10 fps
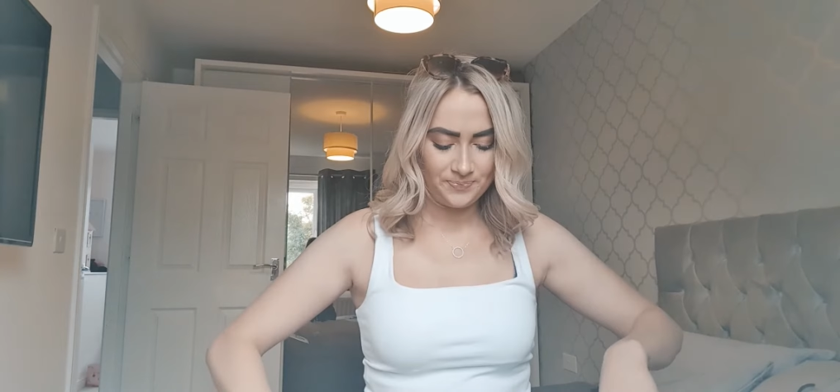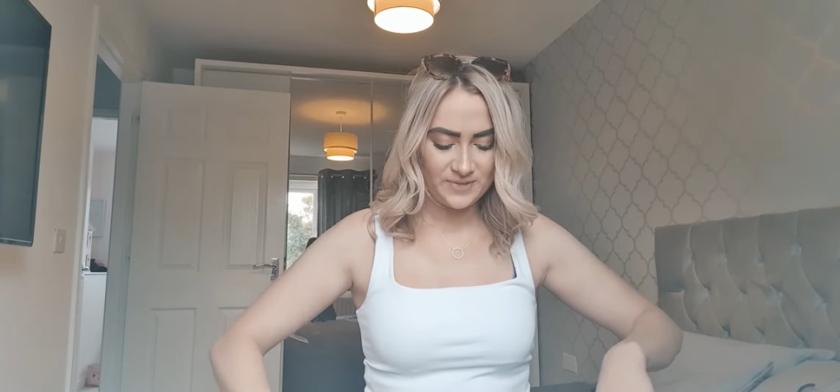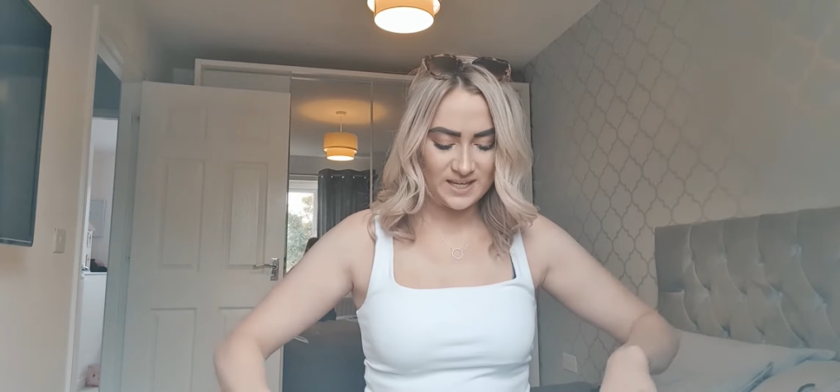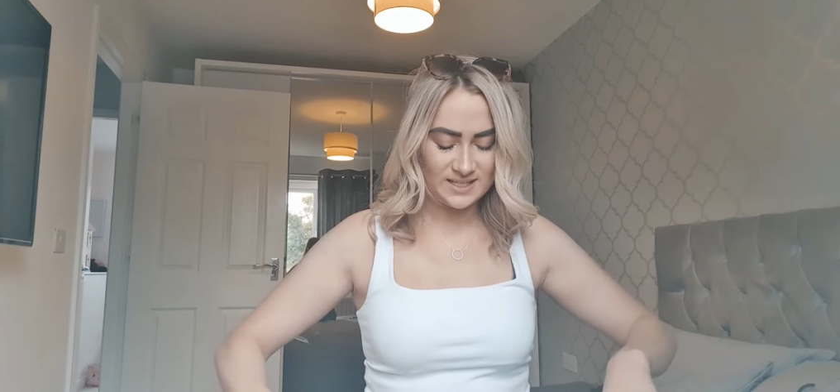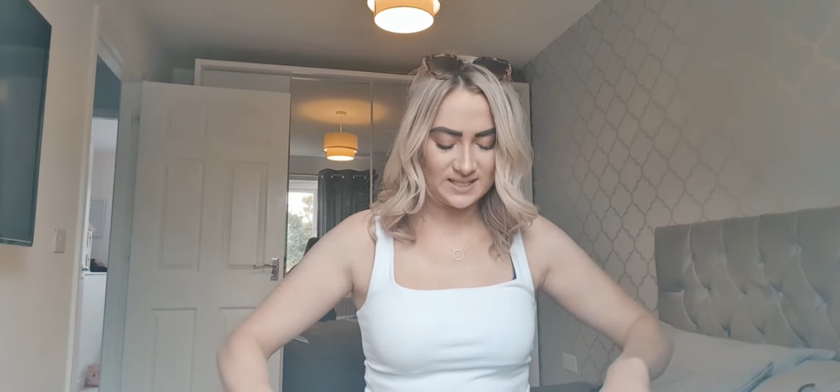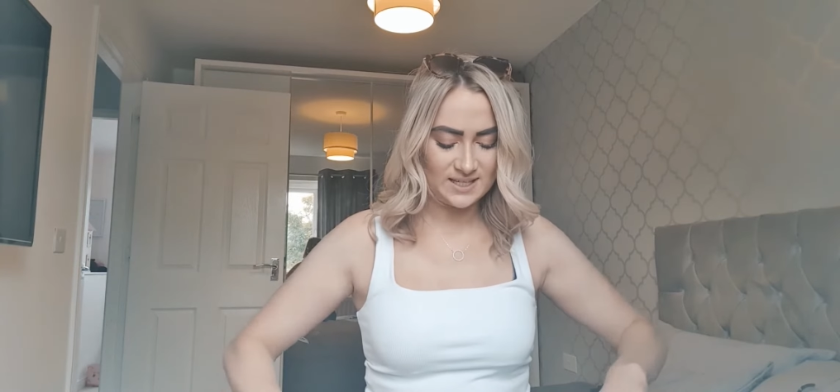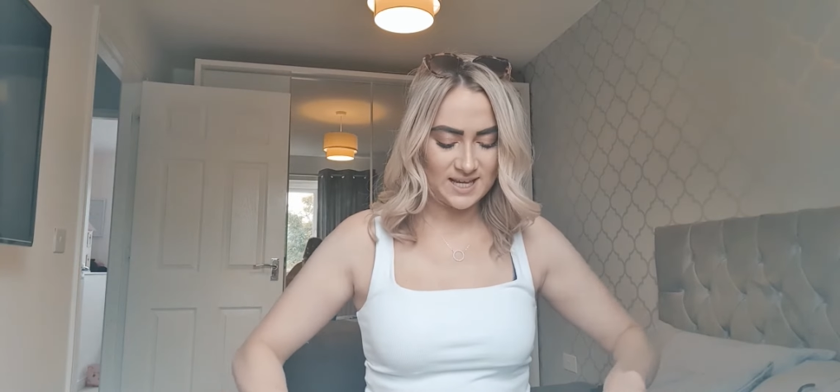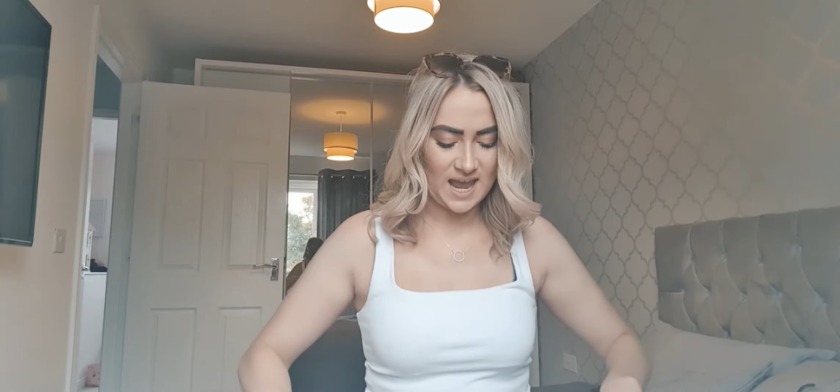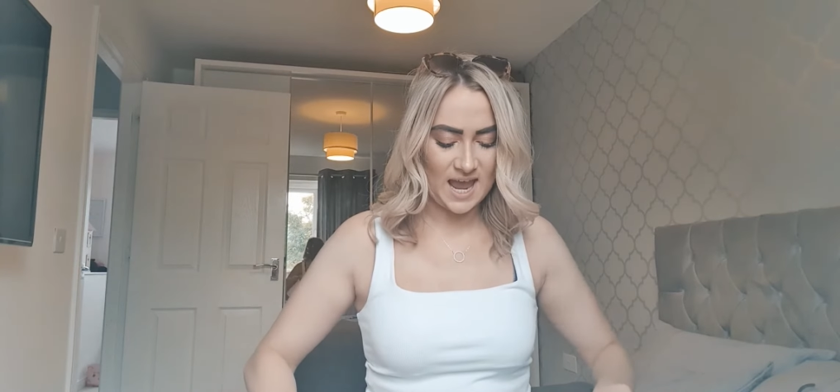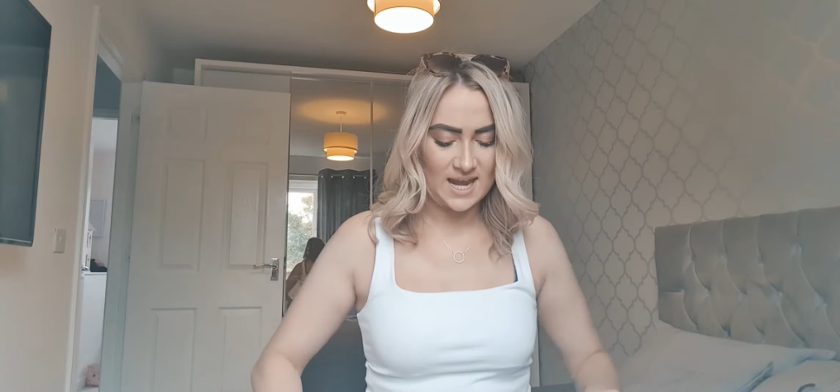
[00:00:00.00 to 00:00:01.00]
this is a
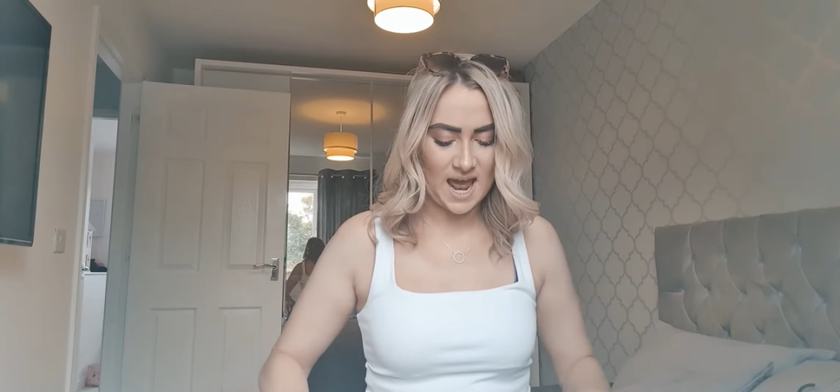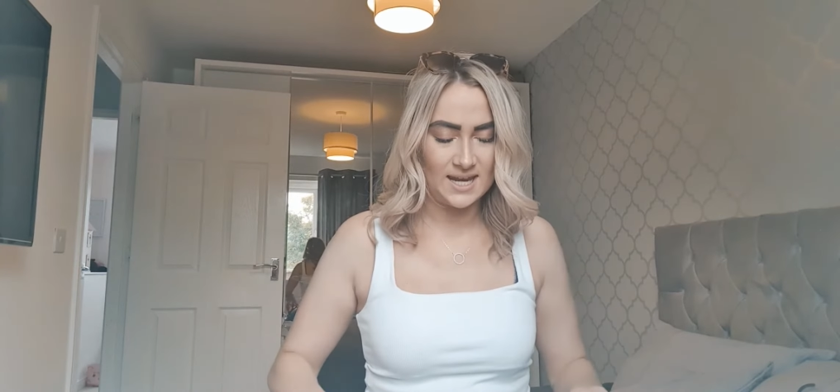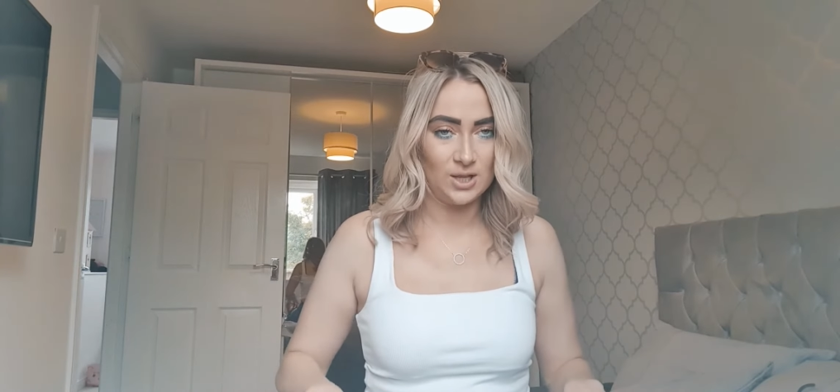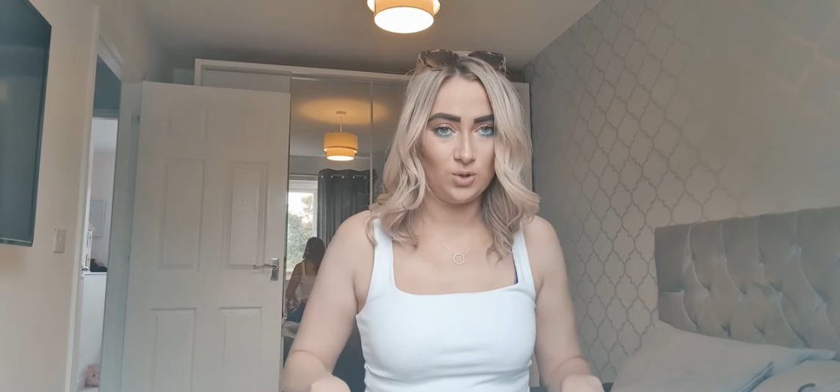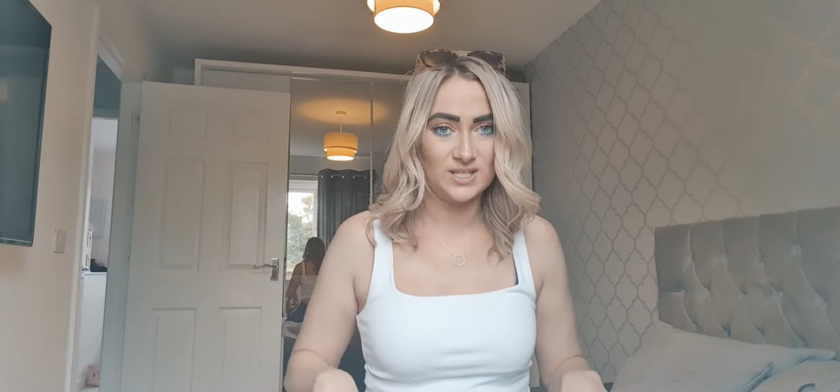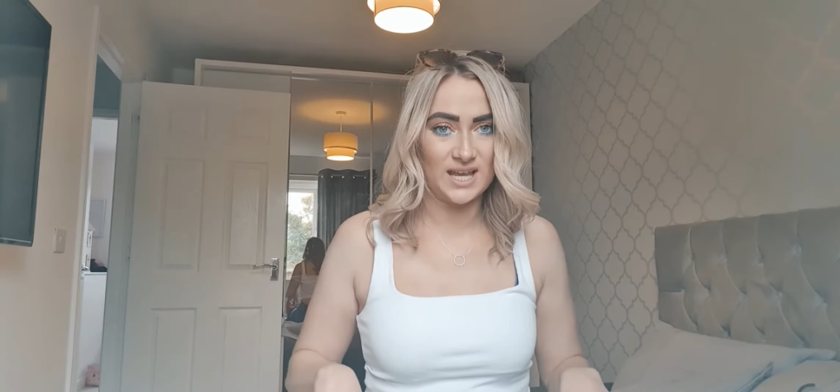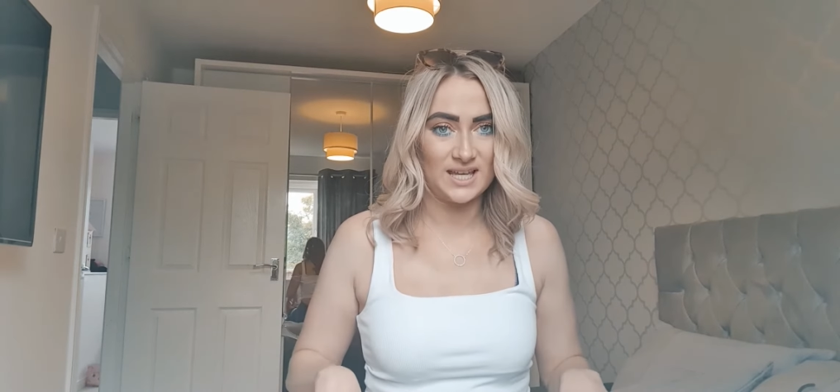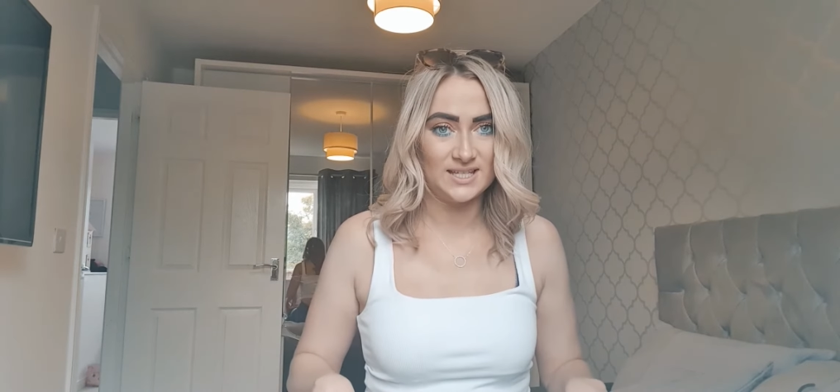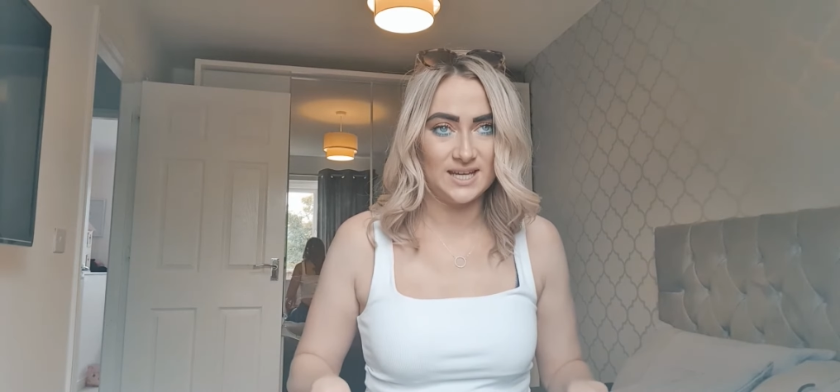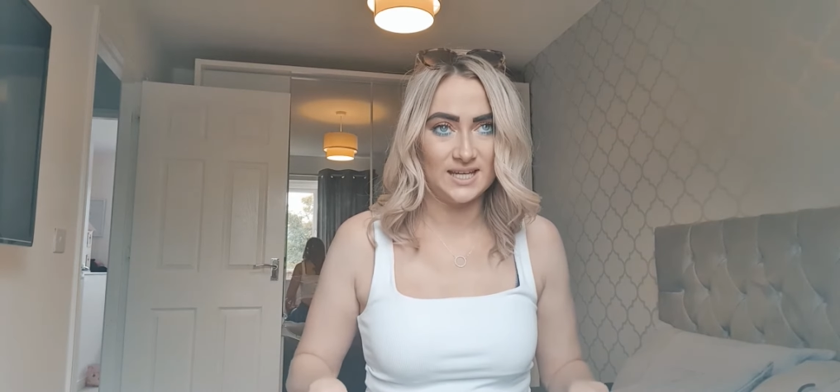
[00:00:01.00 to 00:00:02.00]
10 and it looks like a
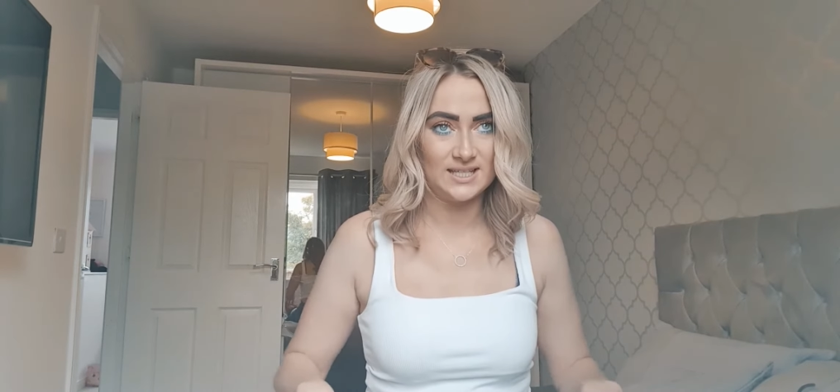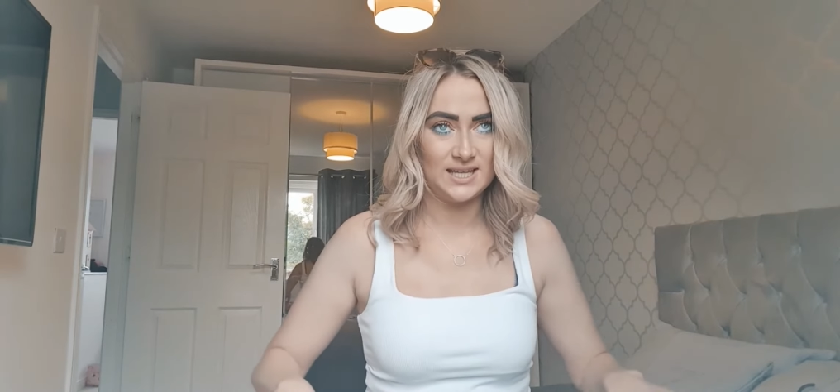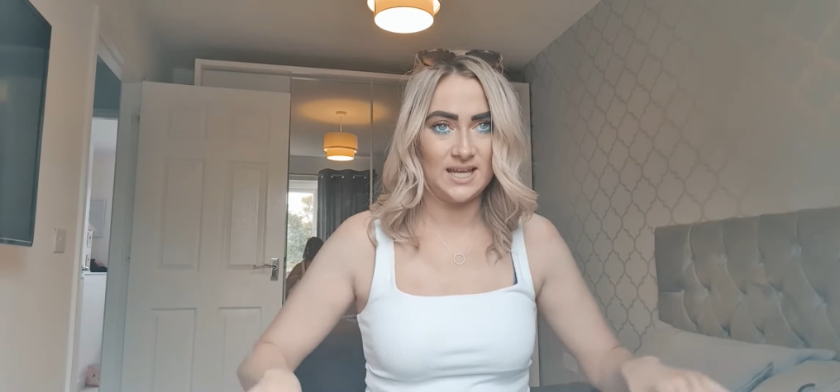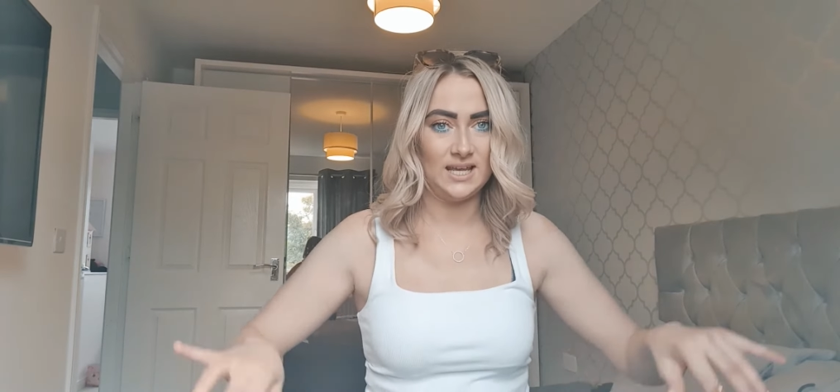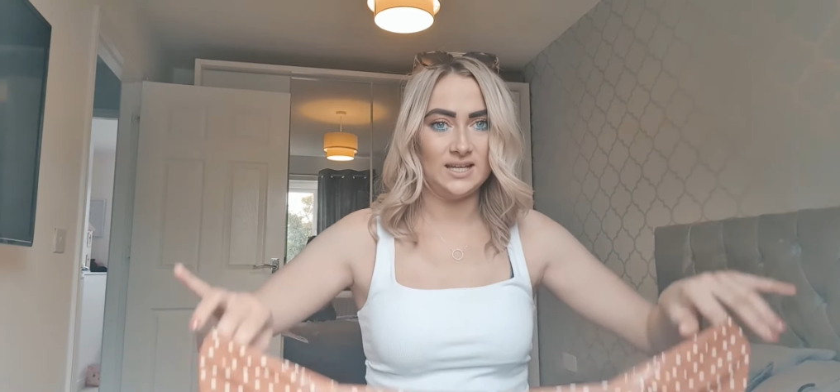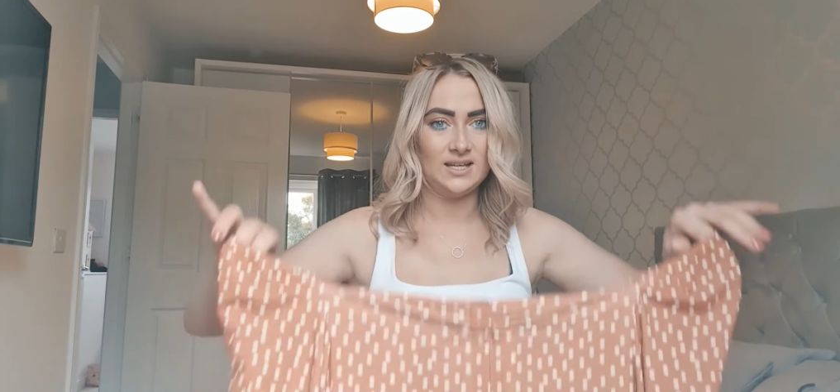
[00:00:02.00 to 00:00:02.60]
16.